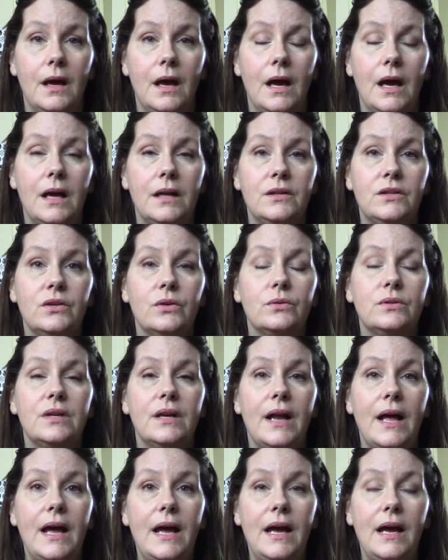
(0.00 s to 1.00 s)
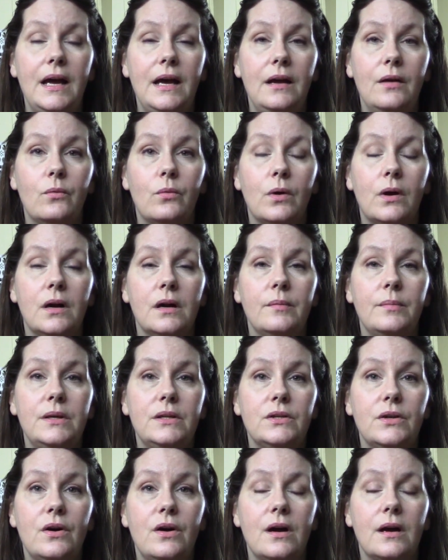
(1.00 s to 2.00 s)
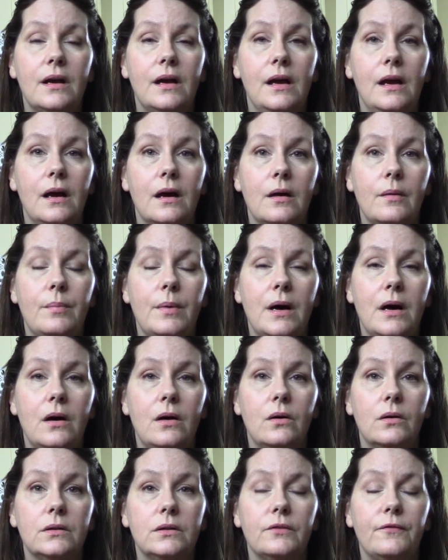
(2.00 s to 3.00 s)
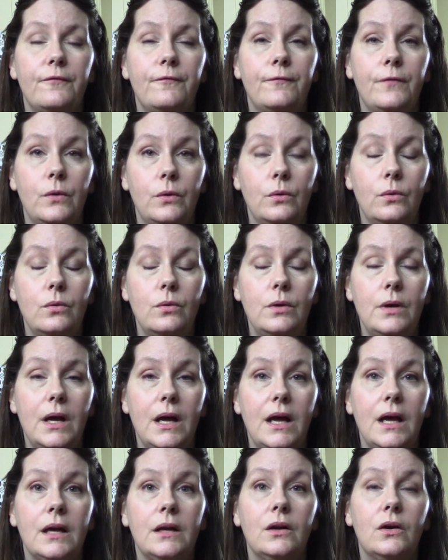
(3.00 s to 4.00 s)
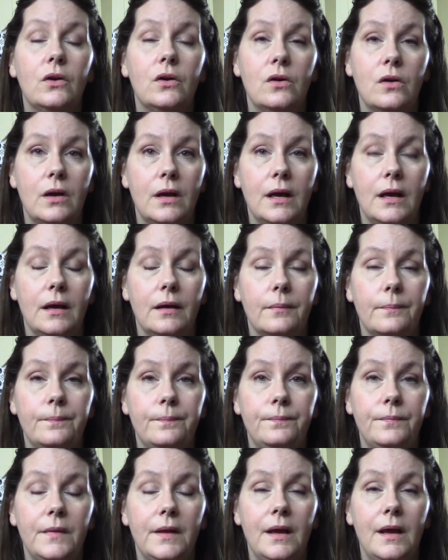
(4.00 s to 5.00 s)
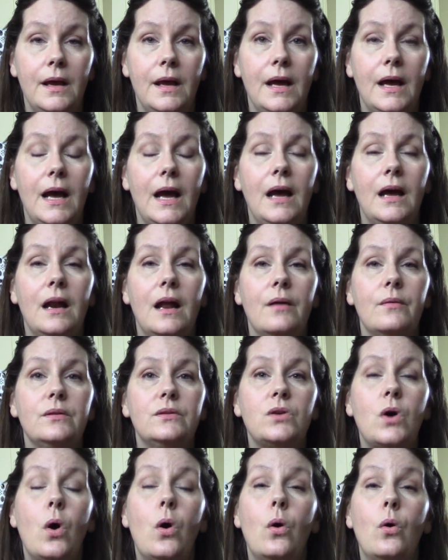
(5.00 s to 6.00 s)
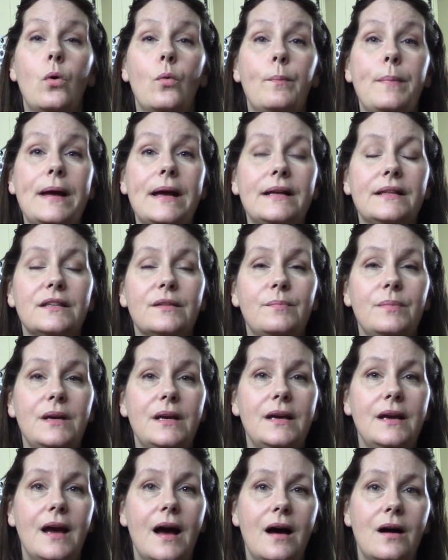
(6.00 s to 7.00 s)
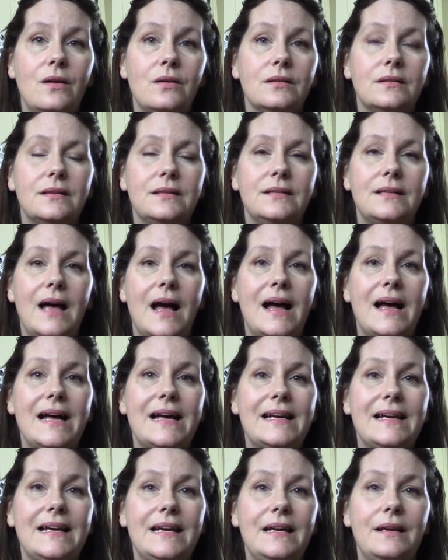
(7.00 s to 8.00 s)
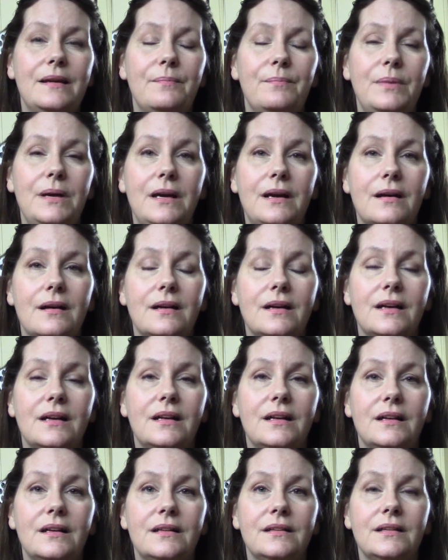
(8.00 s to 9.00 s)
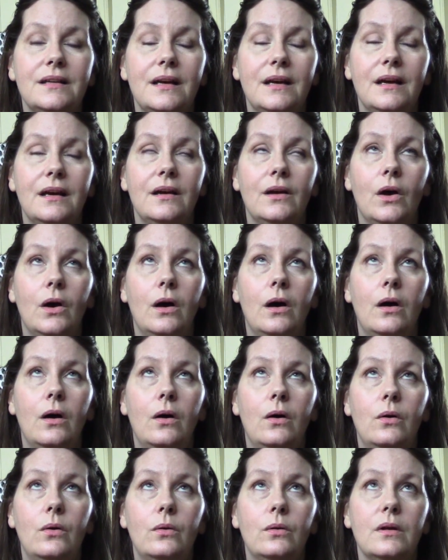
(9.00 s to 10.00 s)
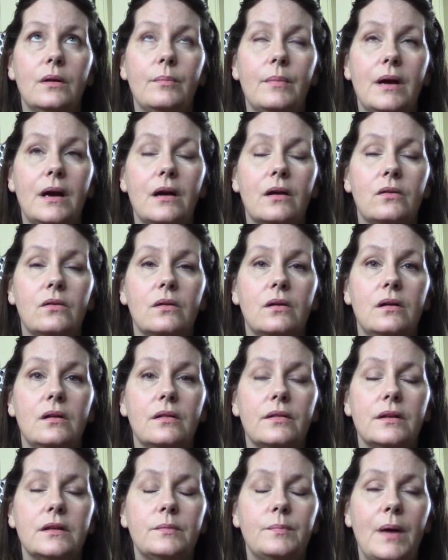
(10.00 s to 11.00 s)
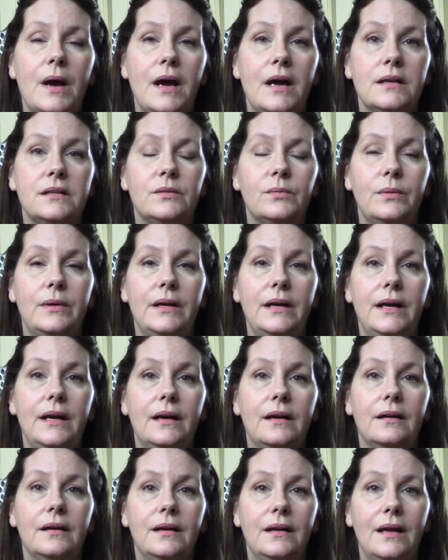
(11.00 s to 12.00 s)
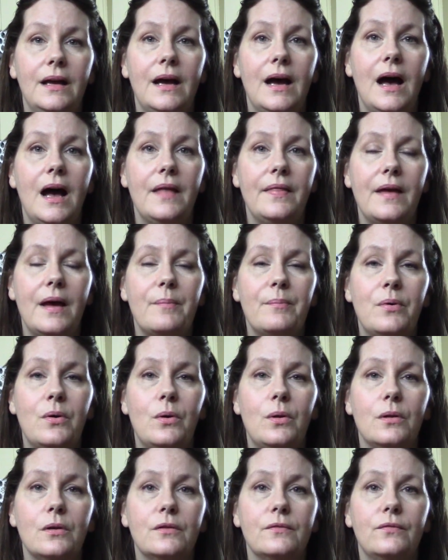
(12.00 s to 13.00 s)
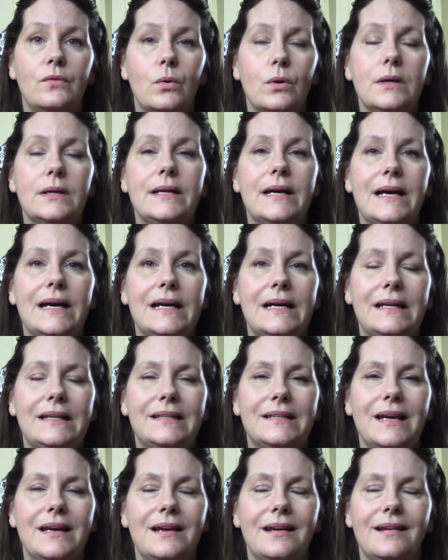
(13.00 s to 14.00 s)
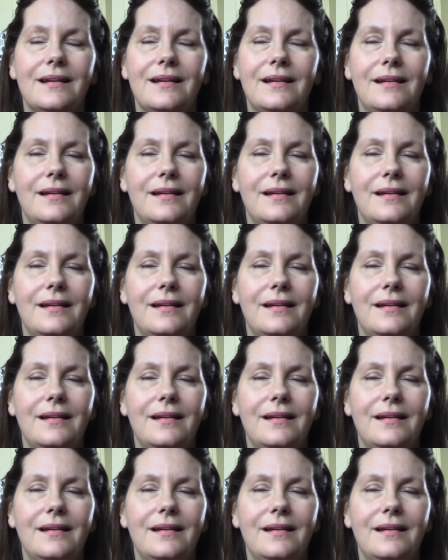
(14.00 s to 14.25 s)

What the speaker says: And so today we're going to be talking about food and cooking. And I was hoping to be outside because, holy mackerel, this past week, yeah, that polar vortex, and